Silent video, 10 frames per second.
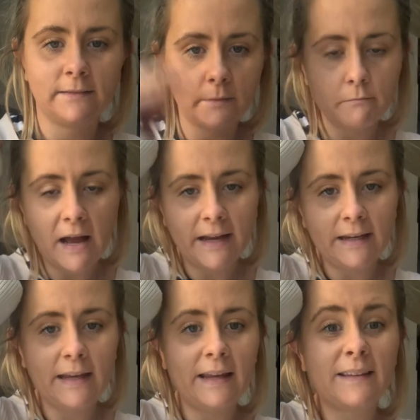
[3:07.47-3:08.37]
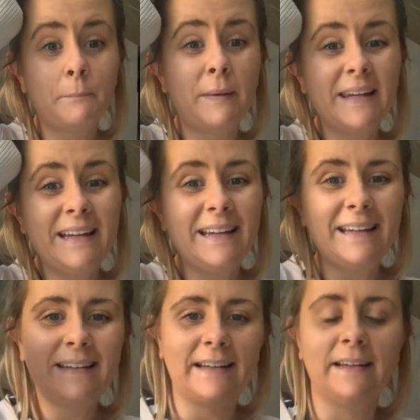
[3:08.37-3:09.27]
Miney is
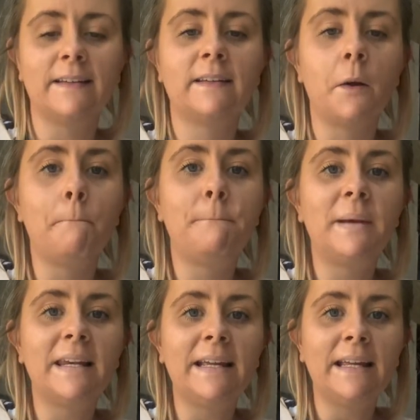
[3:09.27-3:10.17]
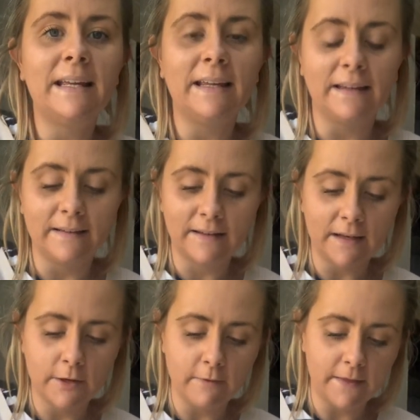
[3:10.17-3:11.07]
bleeding, so bleed.
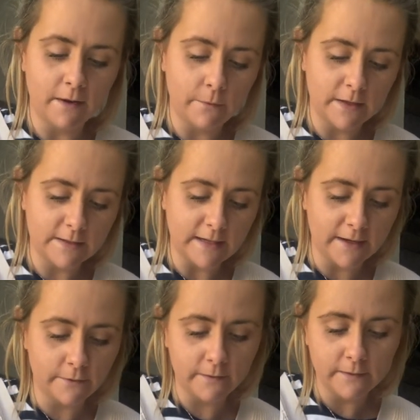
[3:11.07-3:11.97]
Can you write that word down?